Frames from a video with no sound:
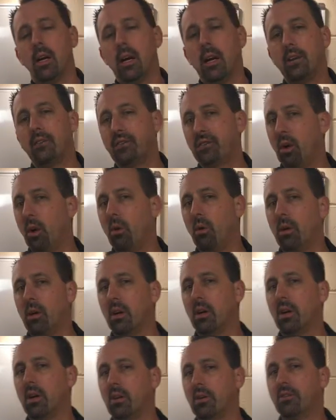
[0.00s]
And so
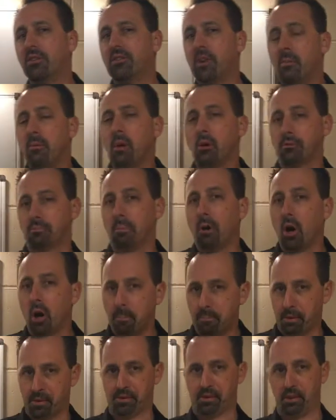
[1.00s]
some of those
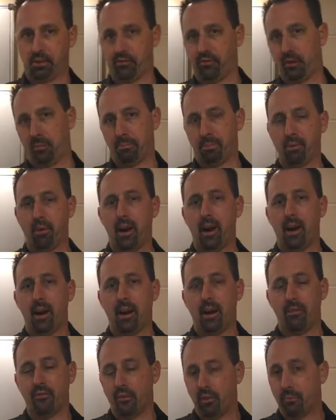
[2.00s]
purposes for prayer
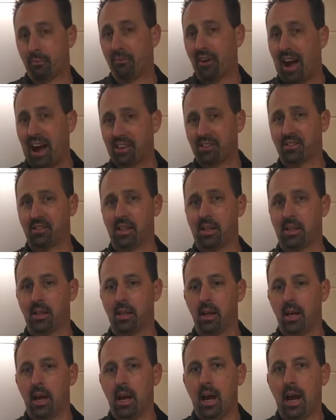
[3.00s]
or for fasting
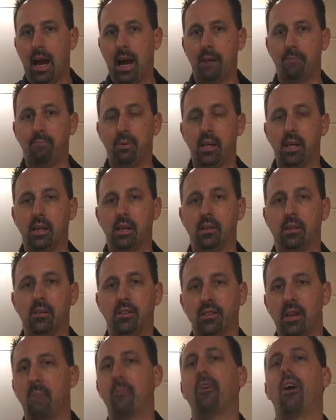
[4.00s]
have been
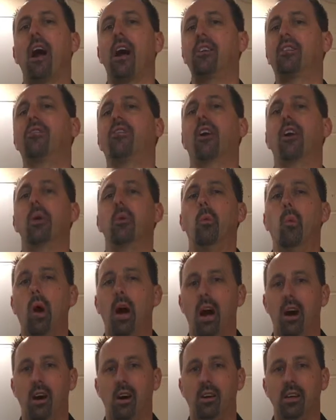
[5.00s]
summarized very
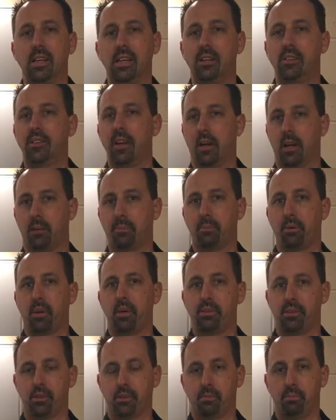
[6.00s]
well in Derek
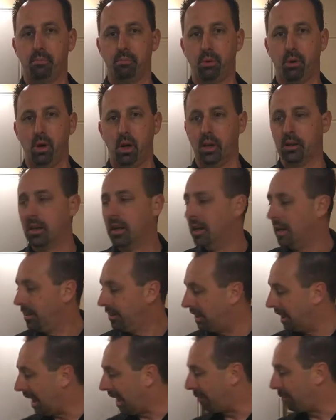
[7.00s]
Prince's book
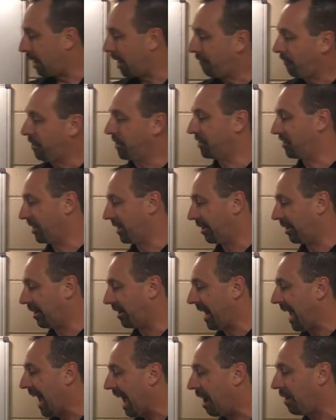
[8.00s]
that I reference here on
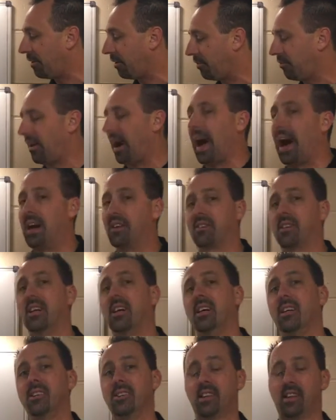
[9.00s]
how to fast
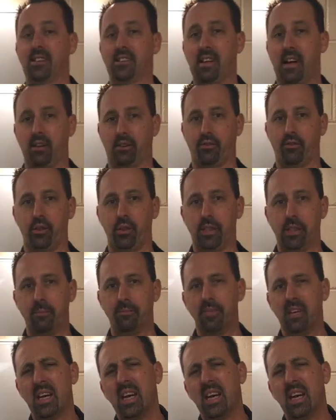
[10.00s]
successfully.